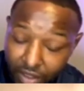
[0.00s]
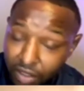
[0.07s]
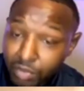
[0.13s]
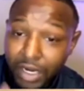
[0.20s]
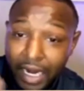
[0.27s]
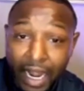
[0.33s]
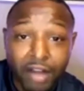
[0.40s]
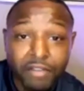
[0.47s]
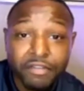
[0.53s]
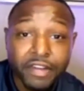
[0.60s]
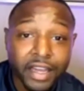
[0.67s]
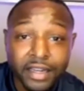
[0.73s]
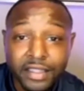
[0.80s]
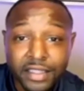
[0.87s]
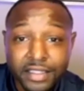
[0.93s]
without
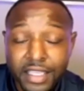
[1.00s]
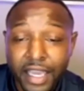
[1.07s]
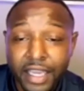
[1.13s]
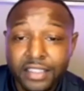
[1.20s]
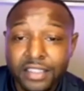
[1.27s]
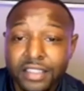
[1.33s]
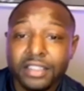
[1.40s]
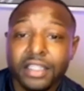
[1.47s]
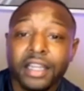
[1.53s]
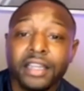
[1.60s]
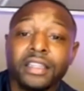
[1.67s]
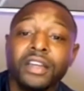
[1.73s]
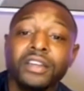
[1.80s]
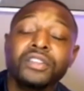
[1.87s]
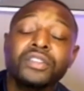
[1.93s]
filing your taxes. Like
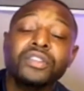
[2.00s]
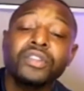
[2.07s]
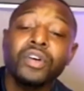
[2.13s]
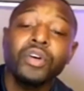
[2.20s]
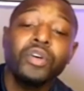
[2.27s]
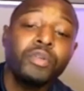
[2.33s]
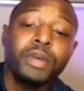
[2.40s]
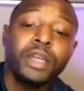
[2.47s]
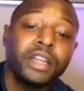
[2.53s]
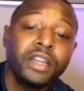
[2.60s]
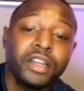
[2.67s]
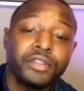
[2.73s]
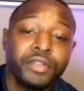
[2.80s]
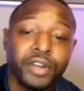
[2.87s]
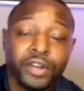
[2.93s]
there's so many
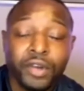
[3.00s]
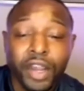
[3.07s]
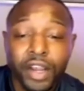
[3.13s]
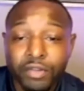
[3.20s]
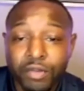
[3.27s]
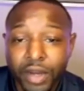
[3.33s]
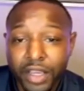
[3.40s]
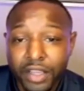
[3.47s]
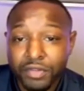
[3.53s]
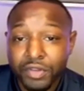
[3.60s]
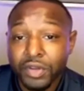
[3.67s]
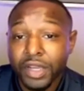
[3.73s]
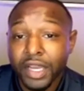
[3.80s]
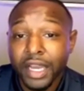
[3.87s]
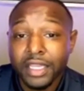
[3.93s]
different creative ways for
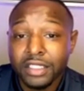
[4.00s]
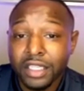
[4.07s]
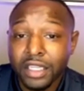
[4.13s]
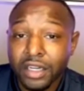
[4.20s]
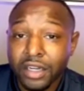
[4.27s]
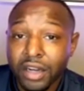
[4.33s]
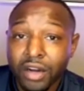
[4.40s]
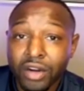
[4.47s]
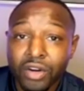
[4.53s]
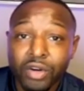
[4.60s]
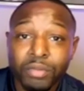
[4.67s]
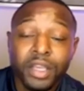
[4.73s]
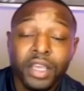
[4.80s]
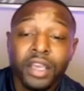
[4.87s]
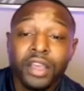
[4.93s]
you guys to get in the
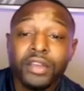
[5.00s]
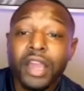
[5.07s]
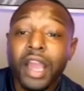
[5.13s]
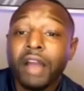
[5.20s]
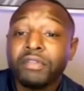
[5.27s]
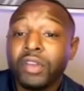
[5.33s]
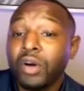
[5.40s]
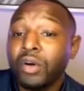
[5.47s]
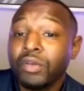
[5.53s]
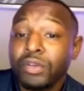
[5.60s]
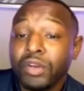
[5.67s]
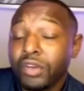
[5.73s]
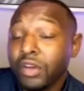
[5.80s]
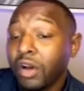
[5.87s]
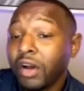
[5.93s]
home. You have to own
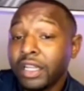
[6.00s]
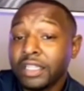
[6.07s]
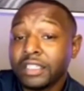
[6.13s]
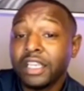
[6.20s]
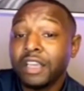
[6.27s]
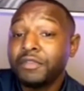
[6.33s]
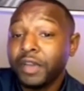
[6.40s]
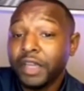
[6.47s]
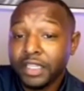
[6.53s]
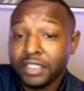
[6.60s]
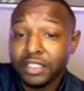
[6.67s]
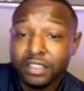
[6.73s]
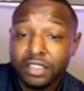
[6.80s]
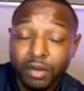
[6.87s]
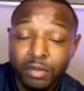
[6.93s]
your yard. Let's say, for
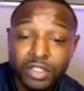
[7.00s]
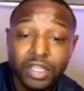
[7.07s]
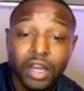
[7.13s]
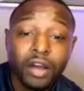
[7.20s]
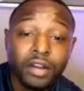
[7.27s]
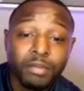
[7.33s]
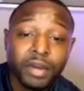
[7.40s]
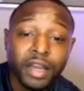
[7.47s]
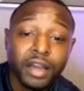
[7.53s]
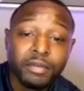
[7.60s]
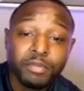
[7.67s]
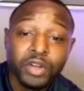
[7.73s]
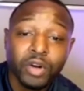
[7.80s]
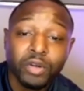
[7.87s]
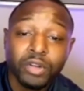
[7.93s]
instance, now we talked about,
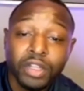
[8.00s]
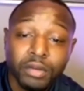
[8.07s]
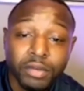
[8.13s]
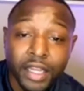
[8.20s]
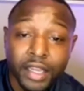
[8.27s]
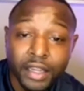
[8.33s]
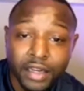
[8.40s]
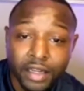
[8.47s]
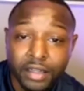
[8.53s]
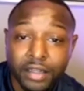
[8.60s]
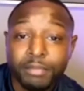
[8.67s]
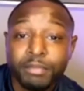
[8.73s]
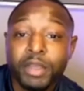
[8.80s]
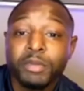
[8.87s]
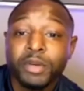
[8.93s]
the
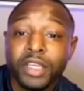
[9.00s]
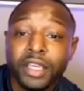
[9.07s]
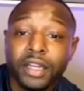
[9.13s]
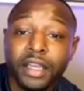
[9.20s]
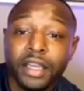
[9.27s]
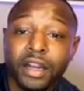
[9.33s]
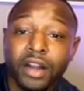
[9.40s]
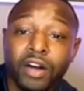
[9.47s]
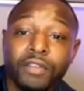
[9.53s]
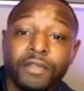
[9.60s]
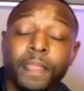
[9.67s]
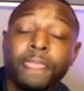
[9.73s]
people getting laid off.